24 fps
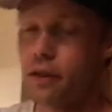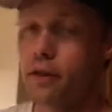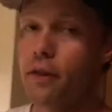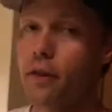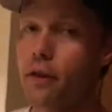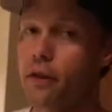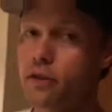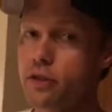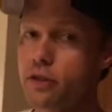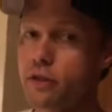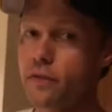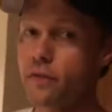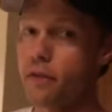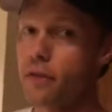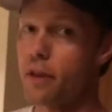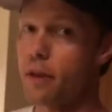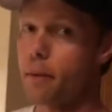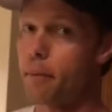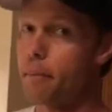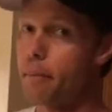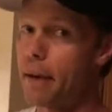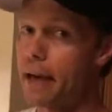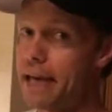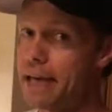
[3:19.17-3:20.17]
those of you
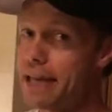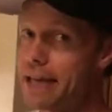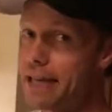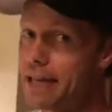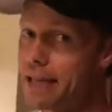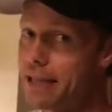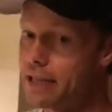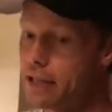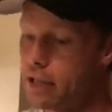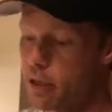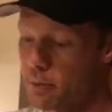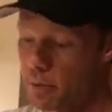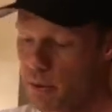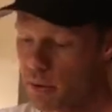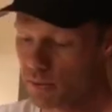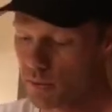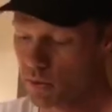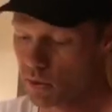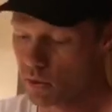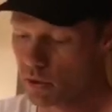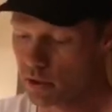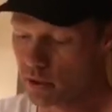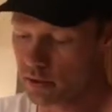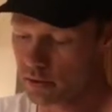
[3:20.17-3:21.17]
that might need a little bit
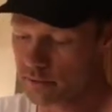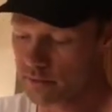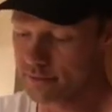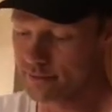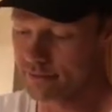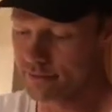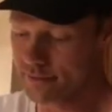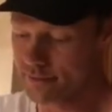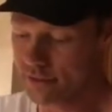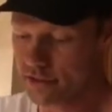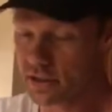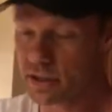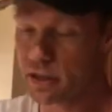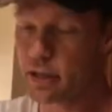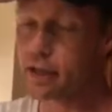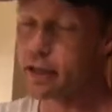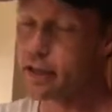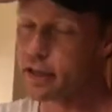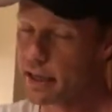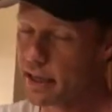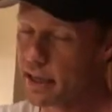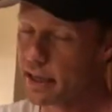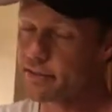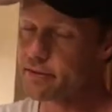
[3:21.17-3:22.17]
more,
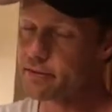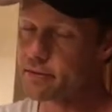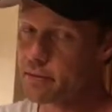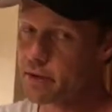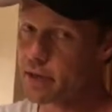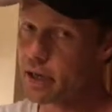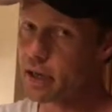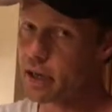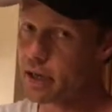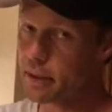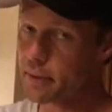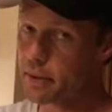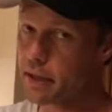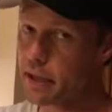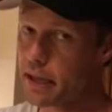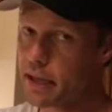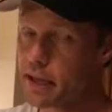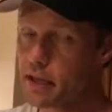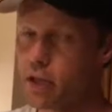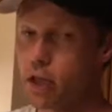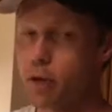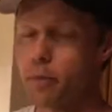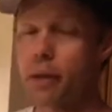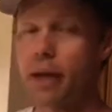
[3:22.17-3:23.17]
have some cut up
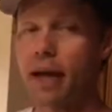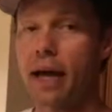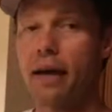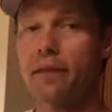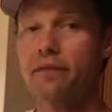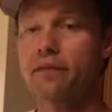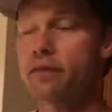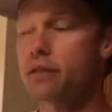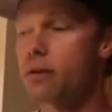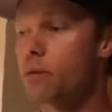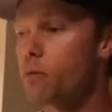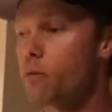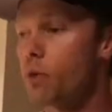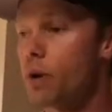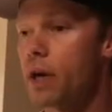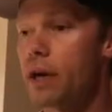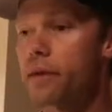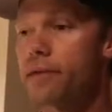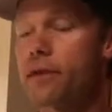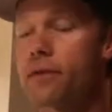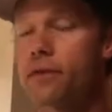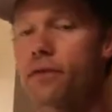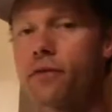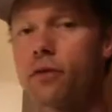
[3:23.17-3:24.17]
cantaloupe, have some
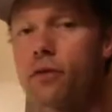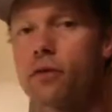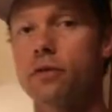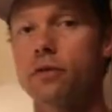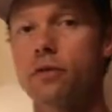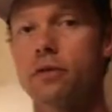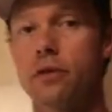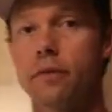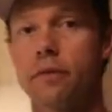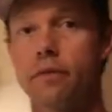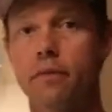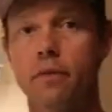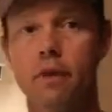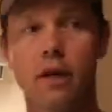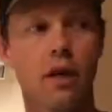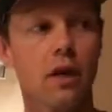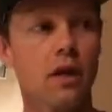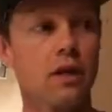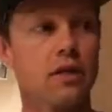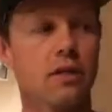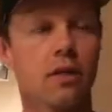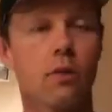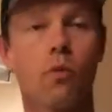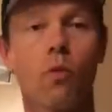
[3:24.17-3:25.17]
whatever fruit, some
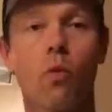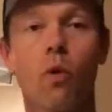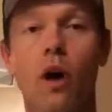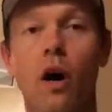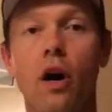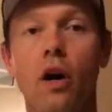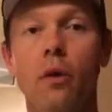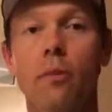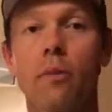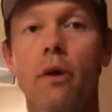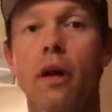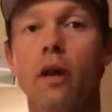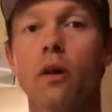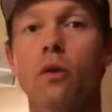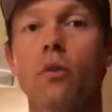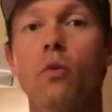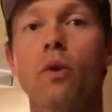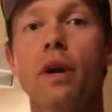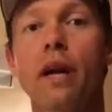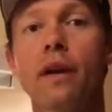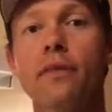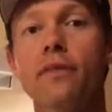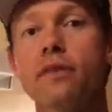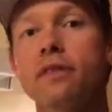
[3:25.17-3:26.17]
watermelon,
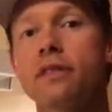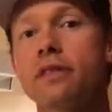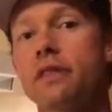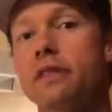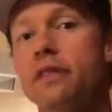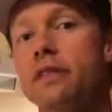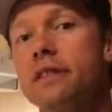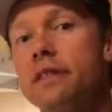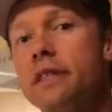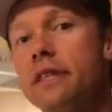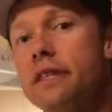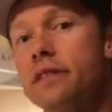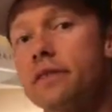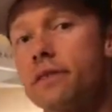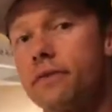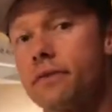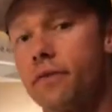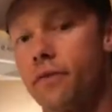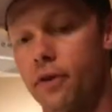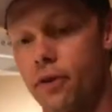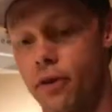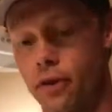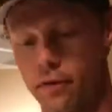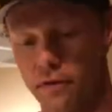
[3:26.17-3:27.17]
whatever's in season
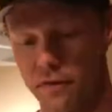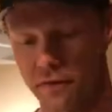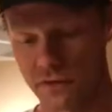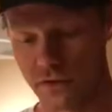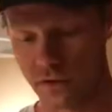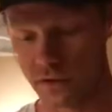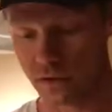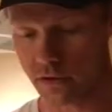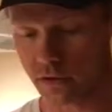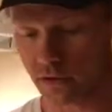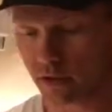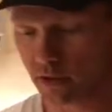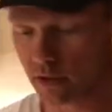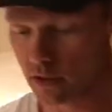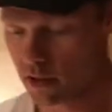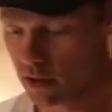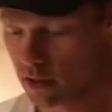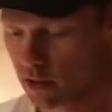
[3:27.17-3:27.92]
for your fruit.